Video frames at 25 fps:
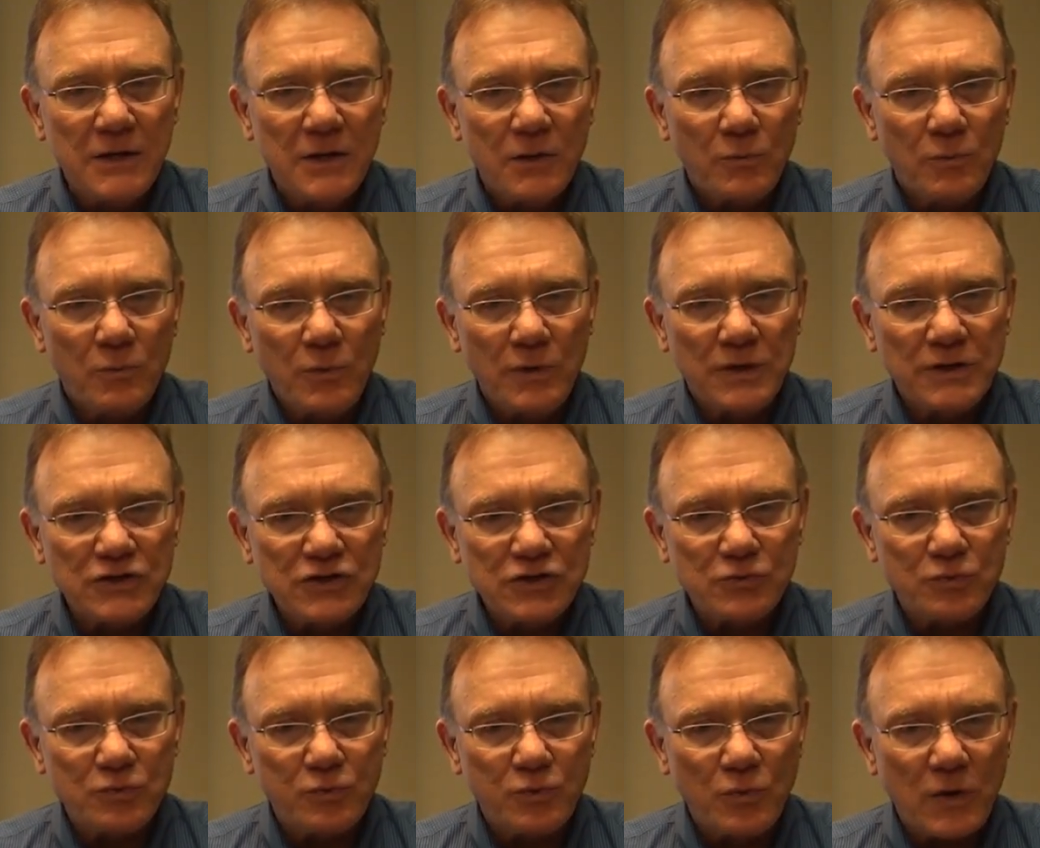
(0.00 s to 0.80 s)

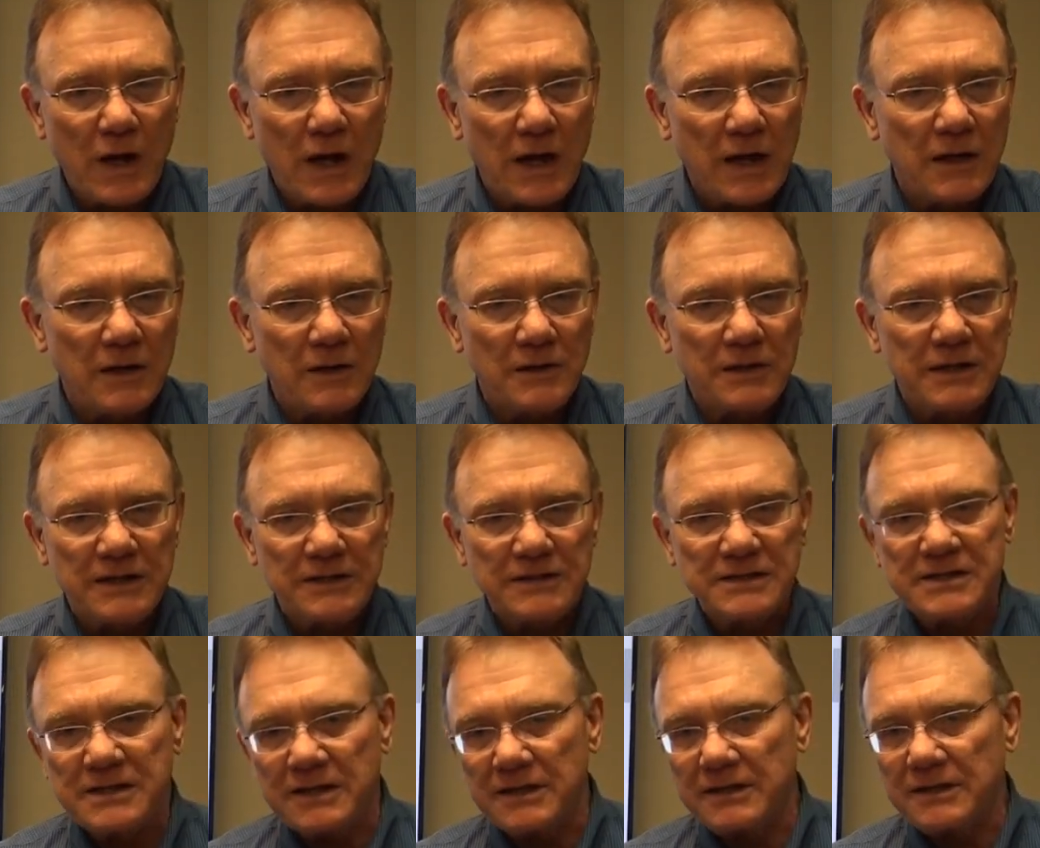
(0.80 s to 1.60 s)
which uh,
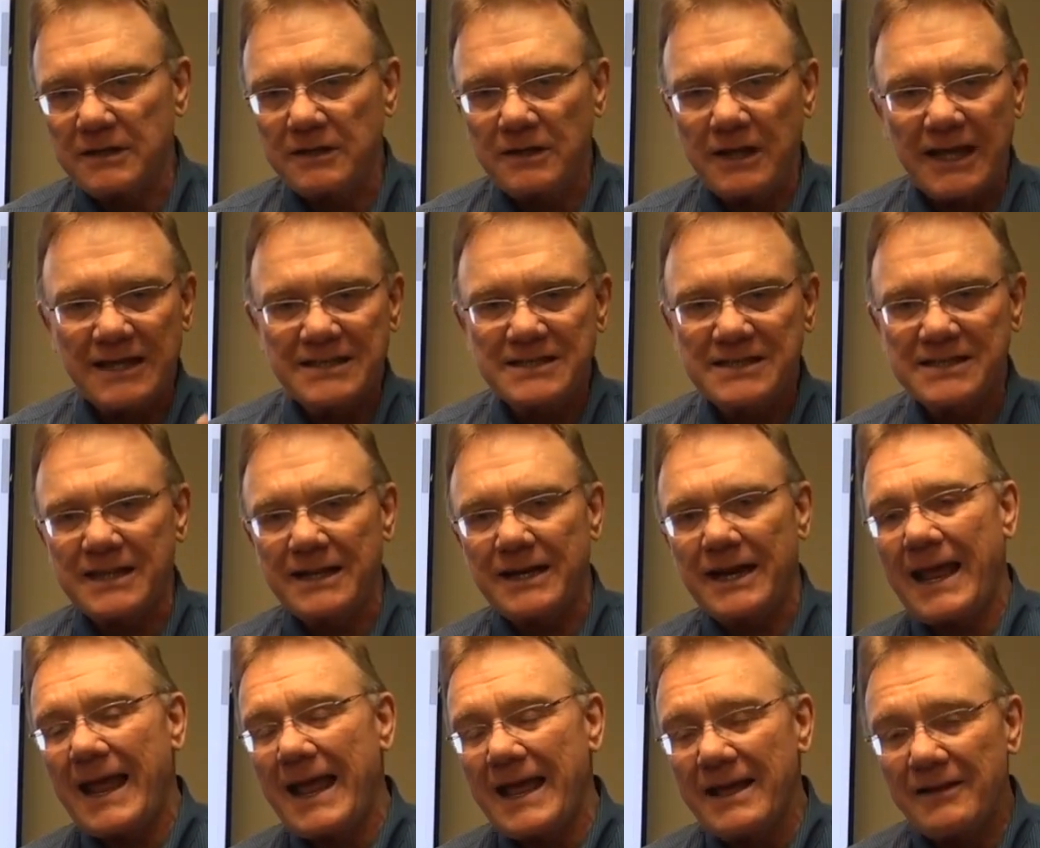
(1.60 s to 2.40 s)
is less
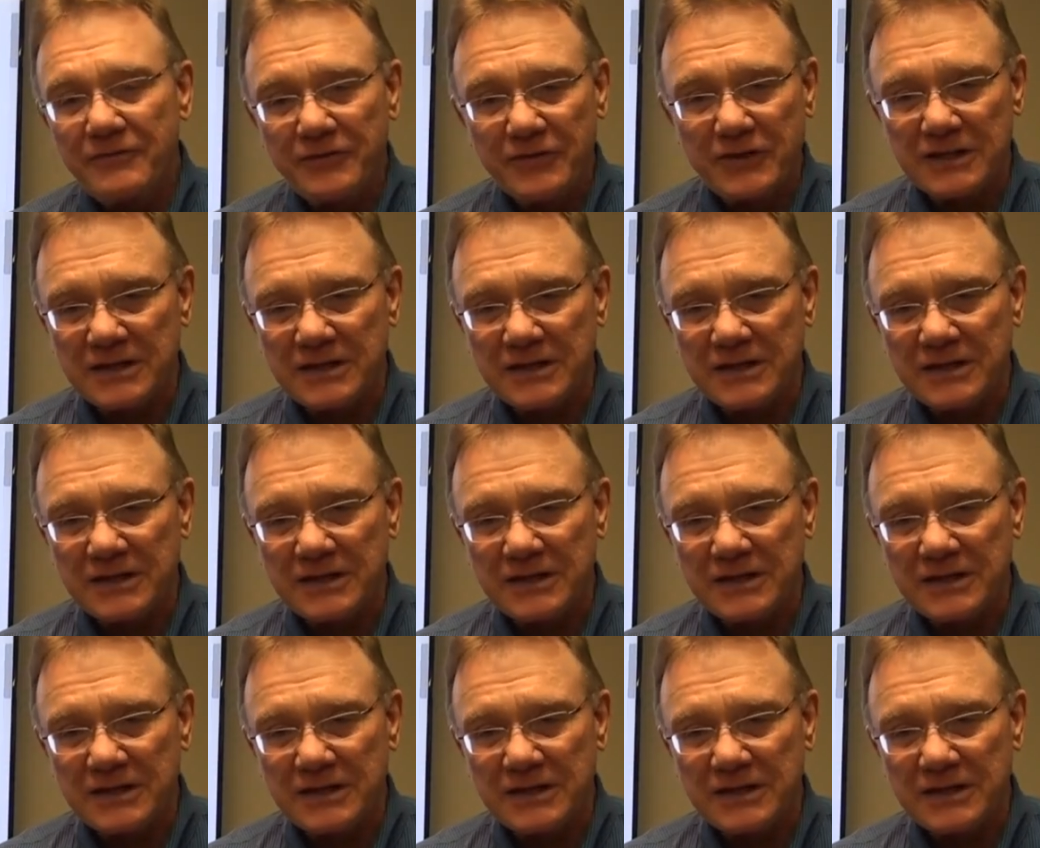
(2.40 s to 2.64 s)
than half the